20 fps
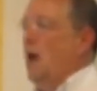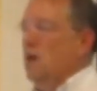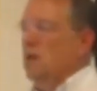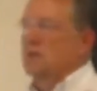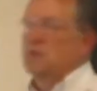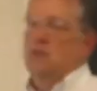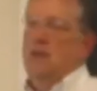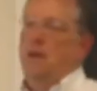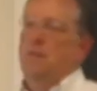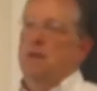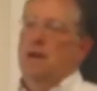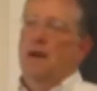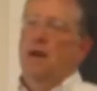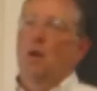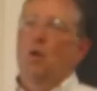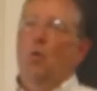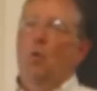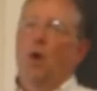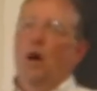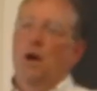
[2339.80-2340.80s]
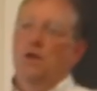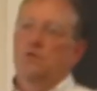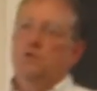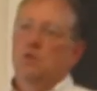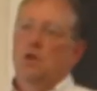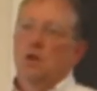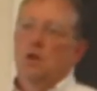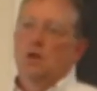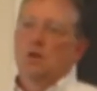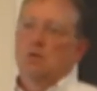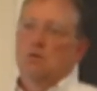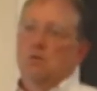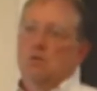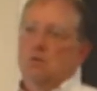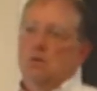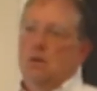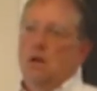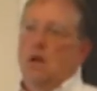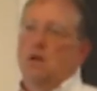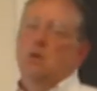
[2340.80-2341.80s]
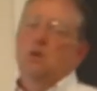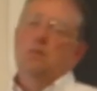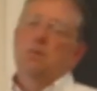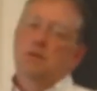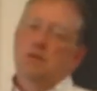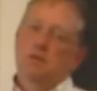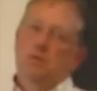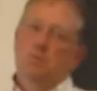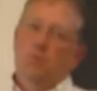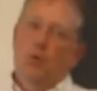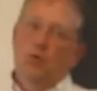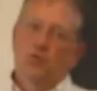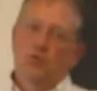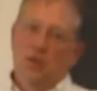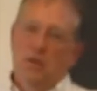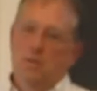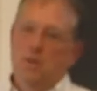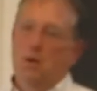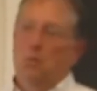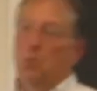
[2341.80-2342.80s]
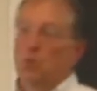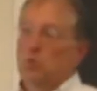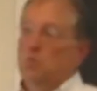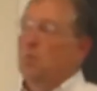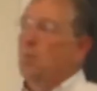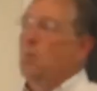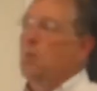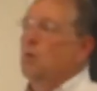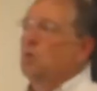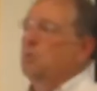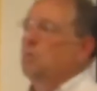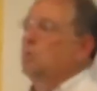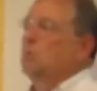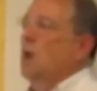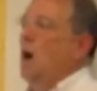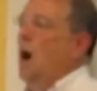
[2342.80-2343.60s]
counting salmonella once. Okay, you can be exposed to salmonella multiple, multiple